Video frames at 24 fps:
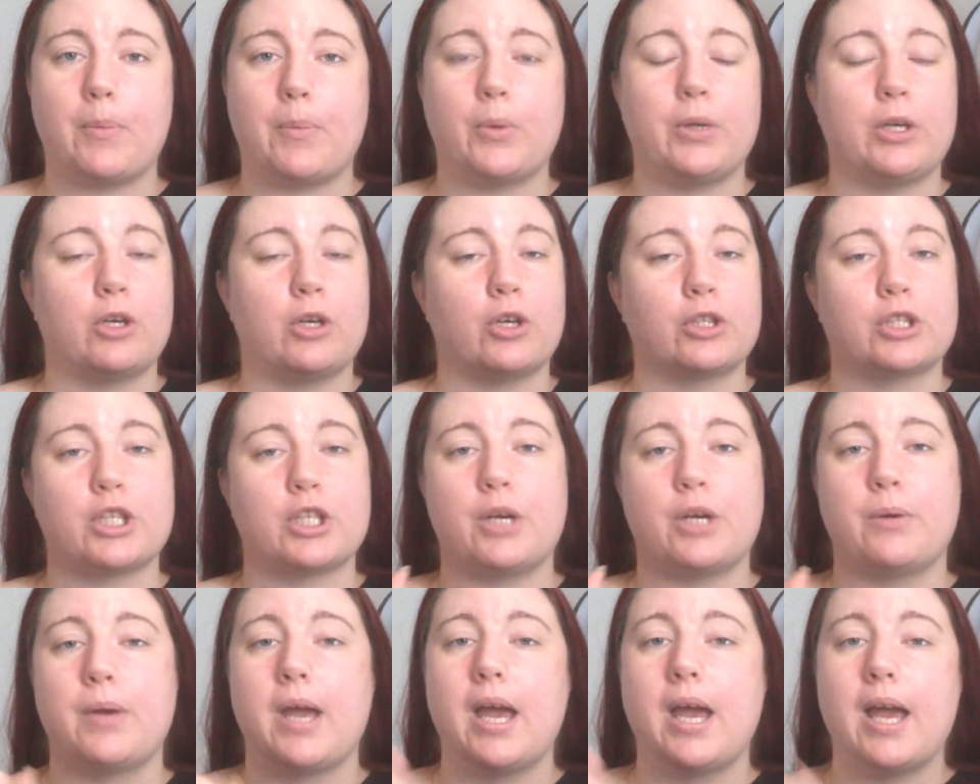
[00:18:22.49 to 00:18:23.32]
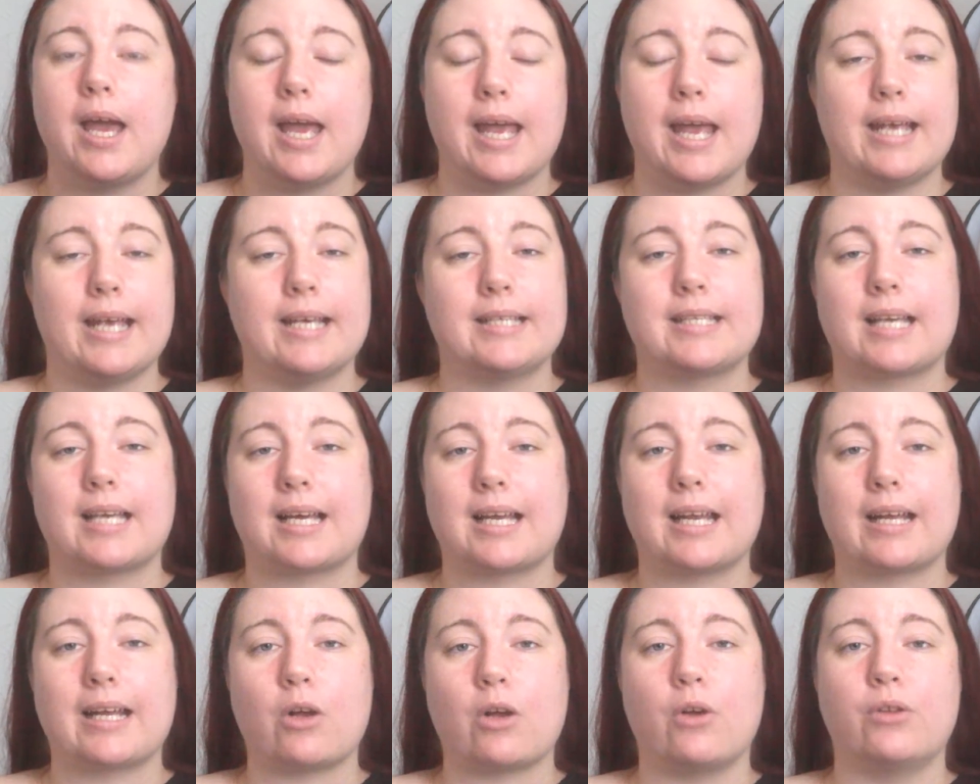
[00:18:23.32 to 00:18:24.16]
All you got to do is
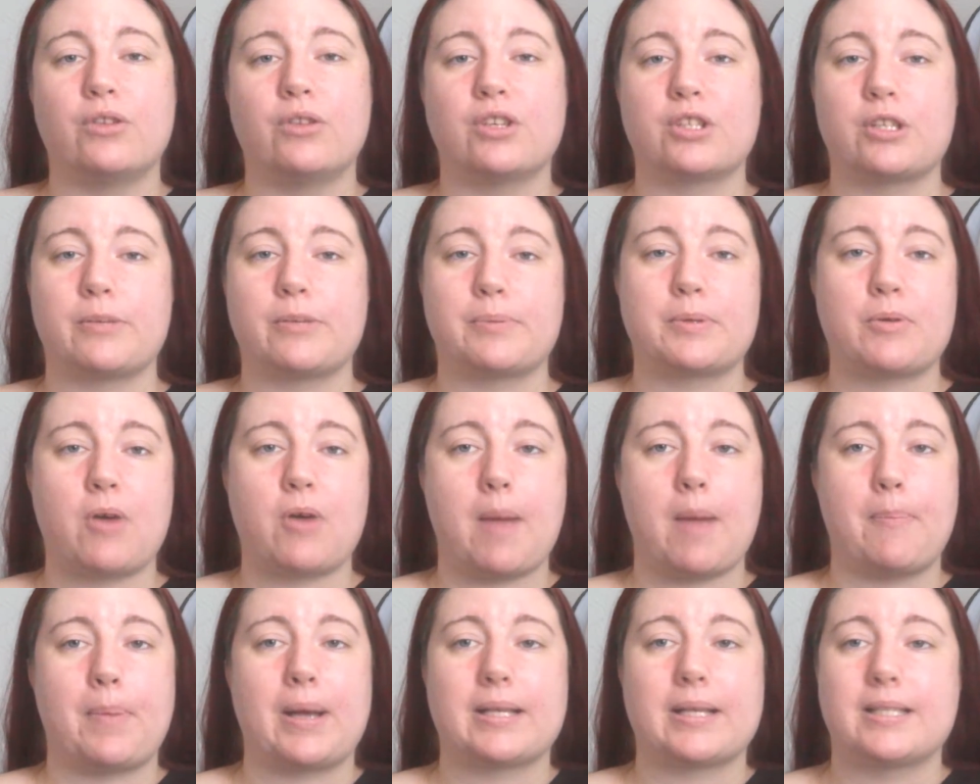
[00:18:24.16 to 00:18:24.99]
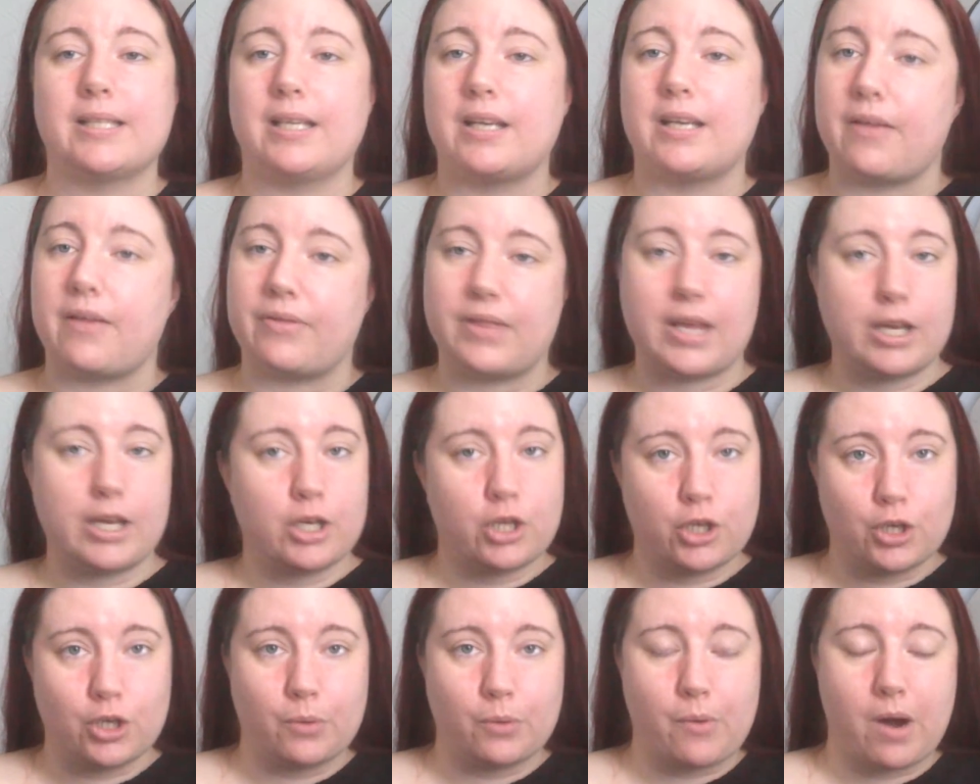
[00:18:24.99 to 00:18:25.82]
click on the subscribe button, then
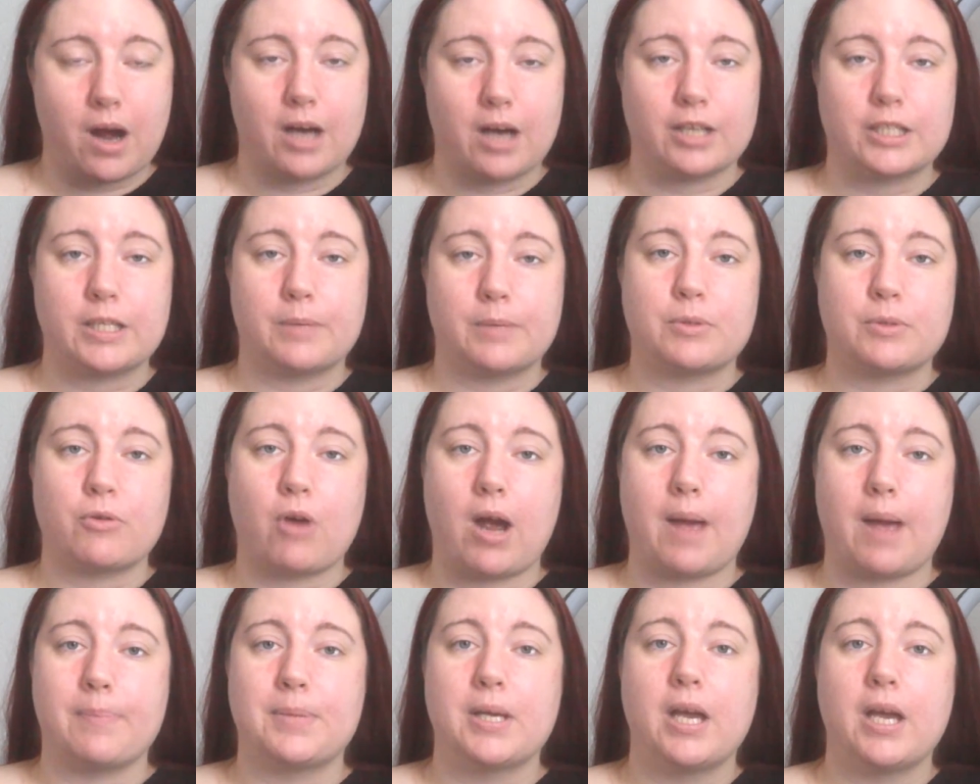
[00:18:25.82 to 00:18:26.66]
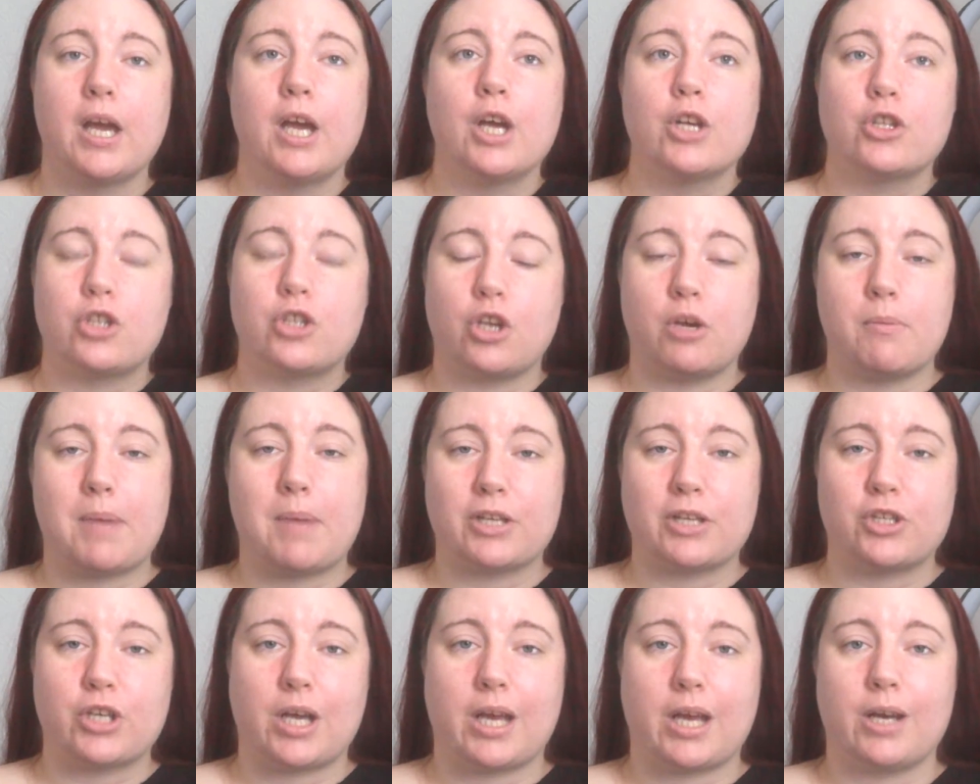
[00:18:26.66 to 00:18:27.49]
you are subscribed to my
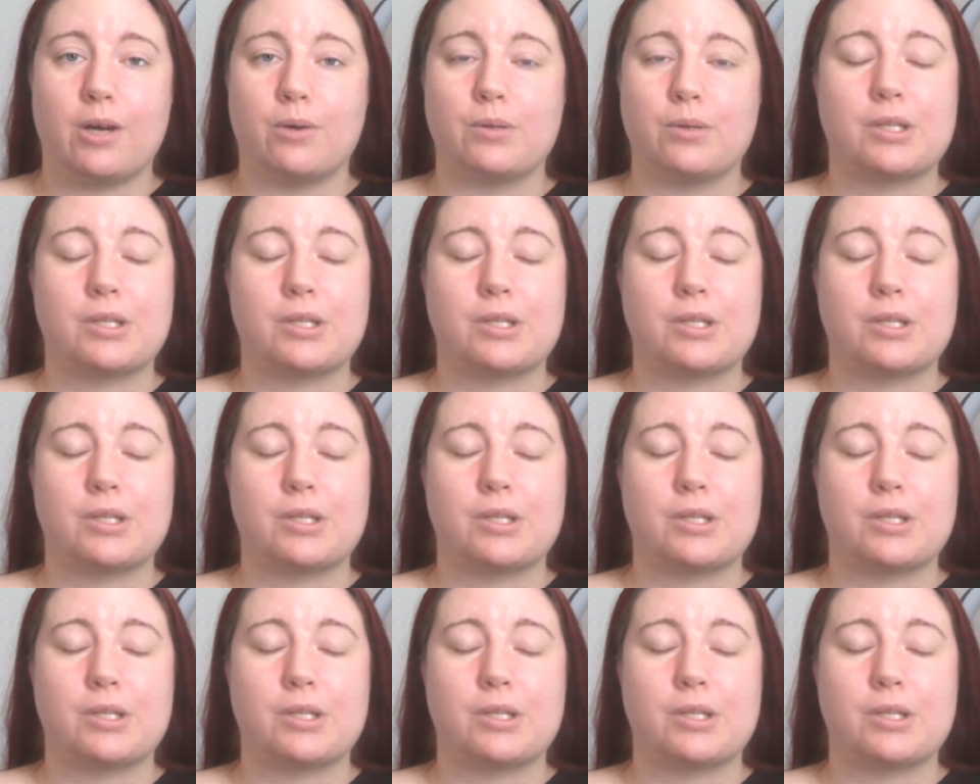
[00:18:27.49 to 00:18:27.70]
channel.